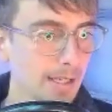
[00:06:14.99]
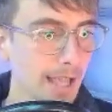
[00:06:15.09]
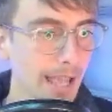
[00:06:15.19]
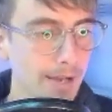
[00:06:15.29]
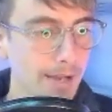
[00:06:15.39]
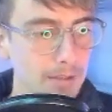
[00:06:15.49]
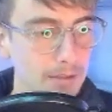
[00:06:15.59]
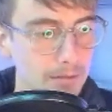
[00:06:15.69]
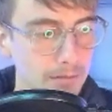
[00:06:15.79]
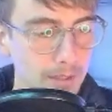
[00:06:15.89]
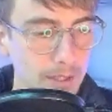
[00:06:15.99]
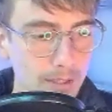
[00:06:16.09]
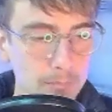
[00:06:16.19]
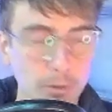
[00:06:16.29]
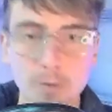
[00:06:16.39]
Like, how do you
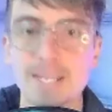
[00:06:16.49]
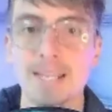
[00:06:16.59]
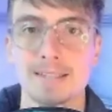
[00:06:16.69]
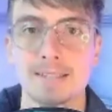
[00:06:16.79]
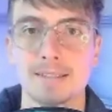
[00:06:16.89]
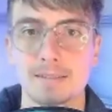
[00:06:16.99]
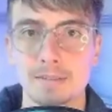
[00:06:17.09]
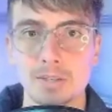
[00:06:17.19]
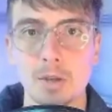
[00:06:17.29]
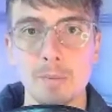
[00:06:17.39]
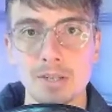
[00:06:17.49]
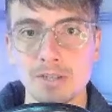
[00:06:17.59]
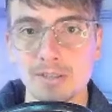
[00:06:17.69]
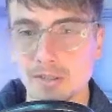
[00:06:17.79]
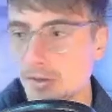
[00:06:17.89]
process so much
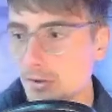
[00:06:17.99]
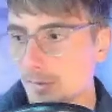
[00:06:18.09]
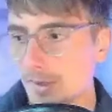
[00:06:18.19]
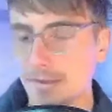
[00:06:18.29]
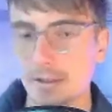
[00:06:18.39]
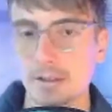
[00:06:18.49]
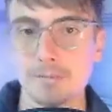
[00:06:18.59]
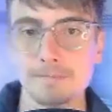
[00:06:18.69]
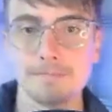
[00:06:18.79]
in such a short amount of time?